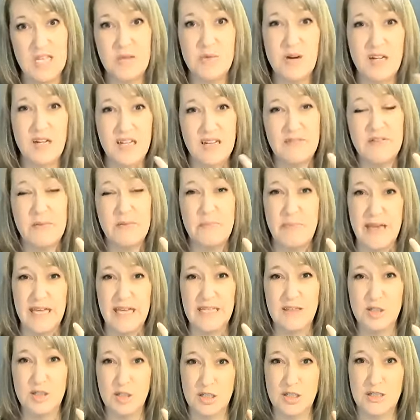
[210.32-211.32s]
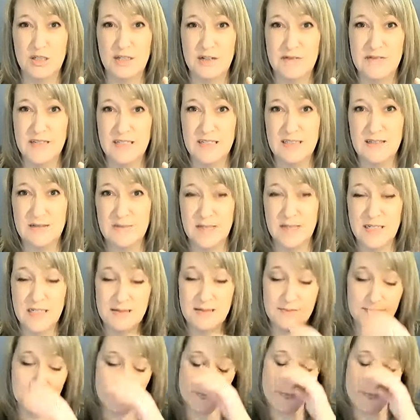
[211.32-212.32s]
want kind of a bad look on your face, right?
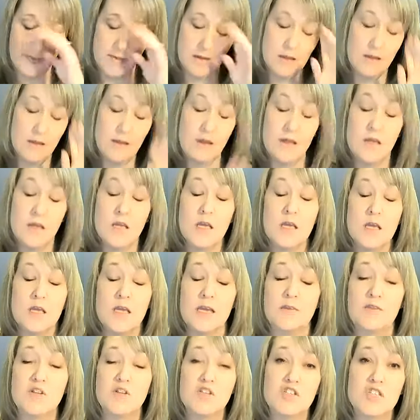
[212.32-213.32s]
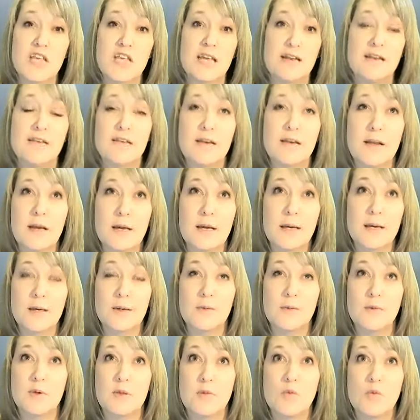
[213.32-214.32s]
If you decide it
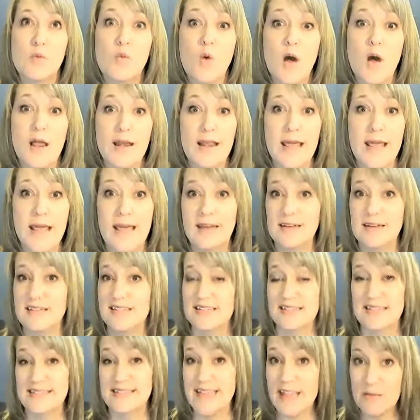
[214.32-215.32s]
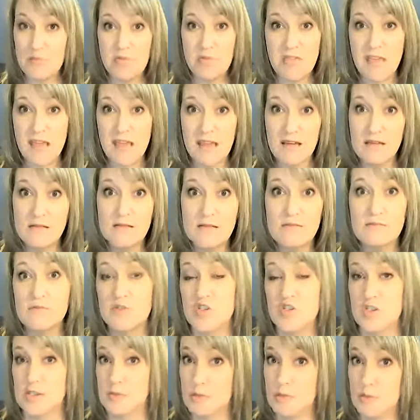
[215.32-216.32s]
uh, with one hand, it's the same thing,
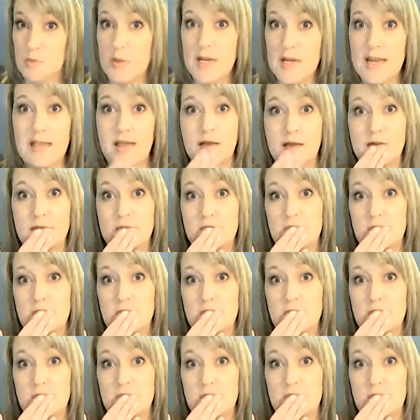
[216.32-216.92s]
just with one hand.